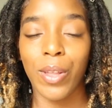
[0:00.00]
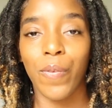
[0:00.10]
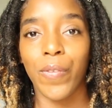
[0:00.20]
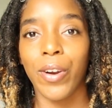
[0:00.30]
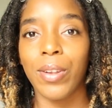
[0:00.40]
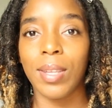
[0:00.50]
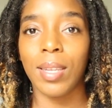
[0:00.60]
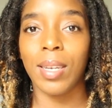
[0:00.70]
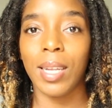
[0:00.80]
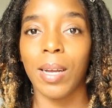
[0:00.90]
the
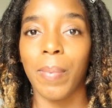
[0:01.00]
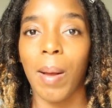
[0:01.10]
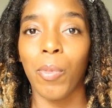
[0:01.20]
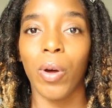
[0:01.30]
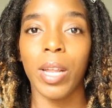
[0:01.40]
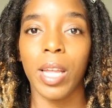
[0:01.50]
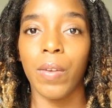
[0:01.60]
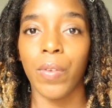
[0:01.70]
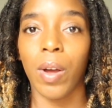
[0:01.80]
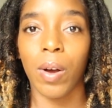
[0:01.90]
first tip I'm going to
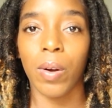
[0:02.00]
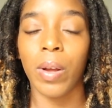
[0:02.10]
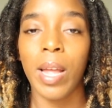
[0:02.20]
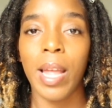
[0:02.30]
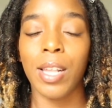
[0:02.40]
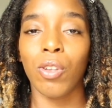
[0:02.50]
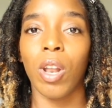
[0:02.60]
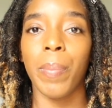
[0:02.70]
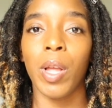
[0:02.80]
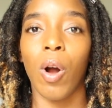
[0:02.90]
give y'all is
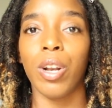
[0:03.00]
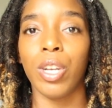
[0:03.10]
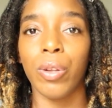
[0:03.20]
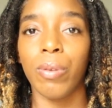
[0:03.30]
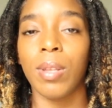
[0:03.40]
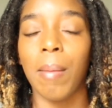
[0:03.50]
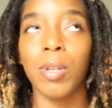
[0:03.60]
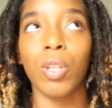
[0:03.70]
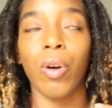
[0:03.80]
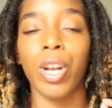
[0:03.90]
going to be on the do's.
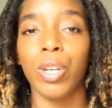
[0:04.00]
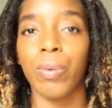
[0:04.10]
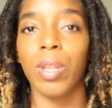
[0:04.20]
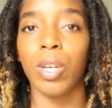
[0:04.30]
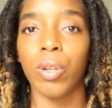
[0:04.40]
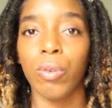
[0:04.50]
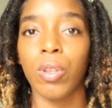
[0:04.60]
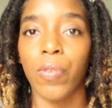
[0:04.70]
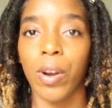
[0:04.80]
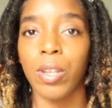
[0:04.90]
I'm just going to do the
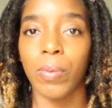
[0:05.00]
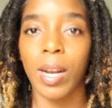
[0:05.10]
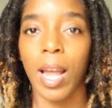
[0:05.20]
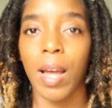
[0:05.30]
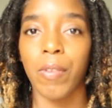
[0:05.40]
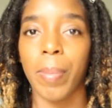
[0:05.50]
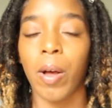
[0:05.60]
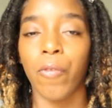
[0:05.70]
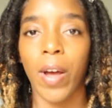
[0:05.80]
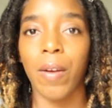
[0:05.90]
do's first, which I have
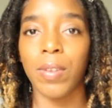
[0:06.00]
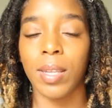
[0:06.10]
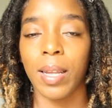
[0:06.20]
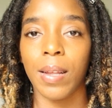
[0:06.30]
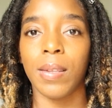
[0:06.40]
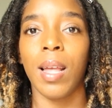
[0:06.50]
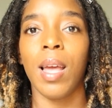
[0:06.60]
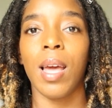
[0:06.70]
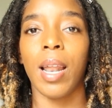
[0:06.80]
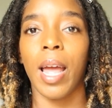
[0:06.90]
about 5 or 6,
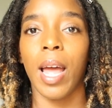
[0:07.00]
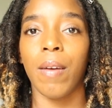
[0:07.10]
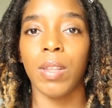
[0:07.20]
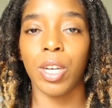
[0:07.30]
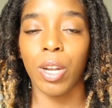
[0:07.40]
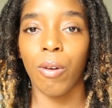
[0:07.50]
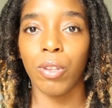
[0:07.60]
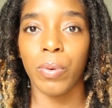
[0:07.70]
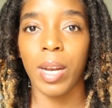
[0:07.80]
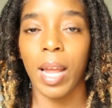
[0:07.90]
and I have the
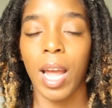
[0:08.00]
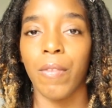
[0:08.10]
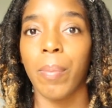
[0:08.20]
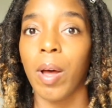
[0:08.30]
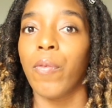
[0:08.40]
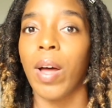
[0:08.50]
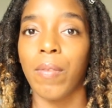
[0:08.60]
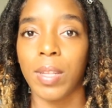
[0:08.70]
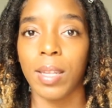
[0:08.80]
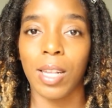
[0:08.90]
don'ts, which I have about
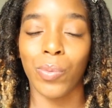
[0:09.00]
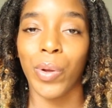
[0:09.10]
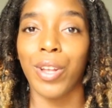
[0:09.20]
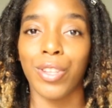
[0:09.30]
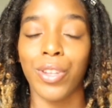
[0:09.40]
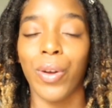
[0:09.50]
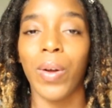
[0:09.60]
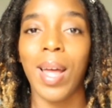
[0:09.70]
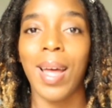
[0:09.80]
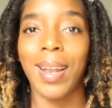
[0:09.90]
5 or 6 as well.
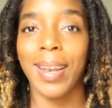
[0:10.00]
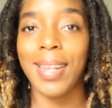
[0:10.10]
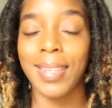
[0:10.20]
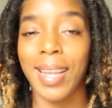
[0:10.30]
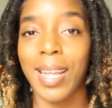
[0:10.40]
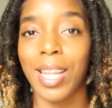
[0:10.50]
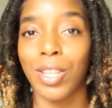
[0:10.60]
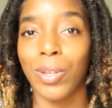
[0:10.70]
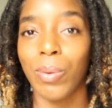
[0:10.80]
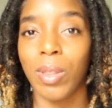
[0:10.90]
So let's get
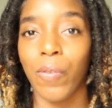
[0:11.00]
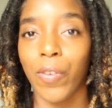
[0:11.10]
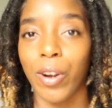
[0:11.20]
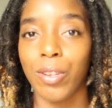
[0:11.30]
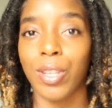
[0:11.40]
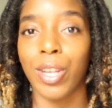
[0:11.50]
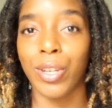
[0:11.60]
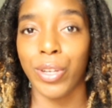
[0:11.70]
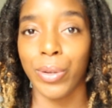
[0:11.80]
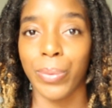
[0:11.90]
into the
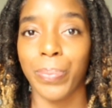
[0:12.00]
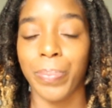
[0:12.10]
first do.